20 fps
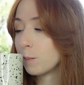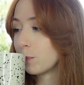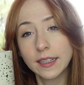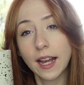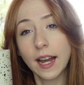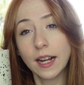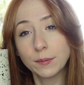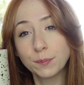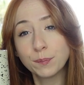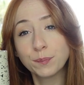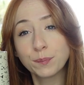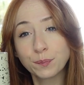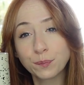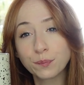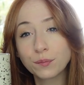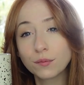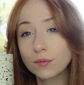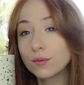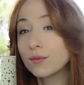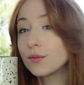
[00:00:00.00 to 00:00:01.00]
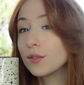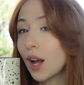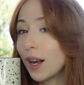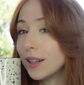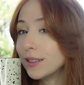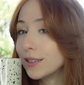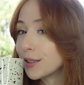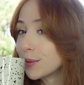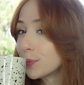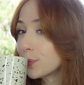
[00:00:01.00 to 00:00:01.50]
Yeah,
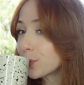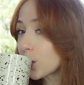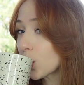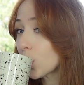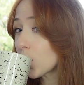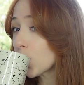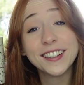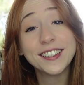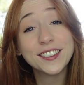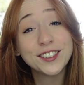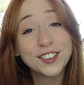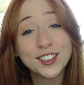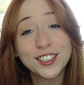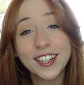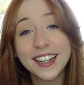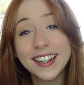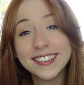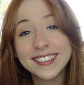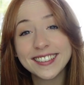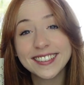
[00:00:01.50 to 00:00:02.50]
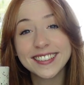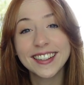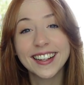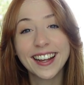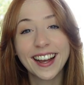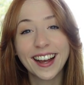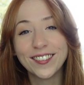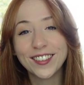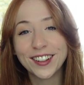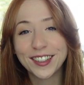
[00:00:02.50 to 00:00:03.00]
nice. Cheers.
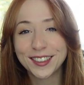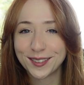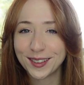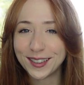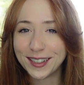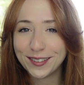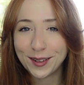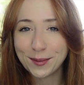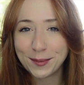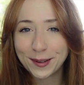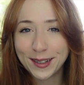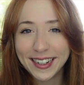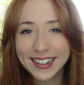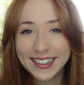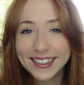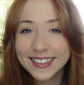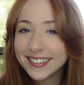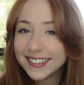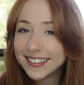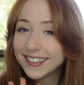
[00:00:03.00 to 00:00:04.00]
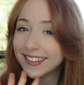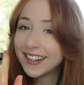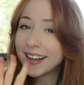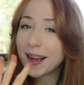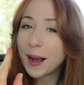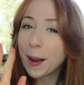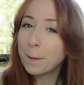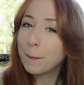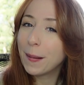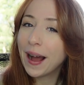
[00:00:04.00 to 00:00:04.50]
Have a good one, everybody.
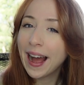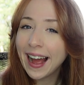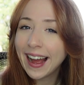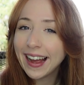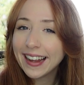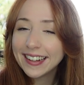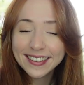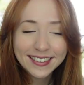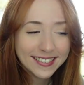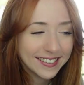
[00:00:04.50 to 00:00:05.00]
Bye.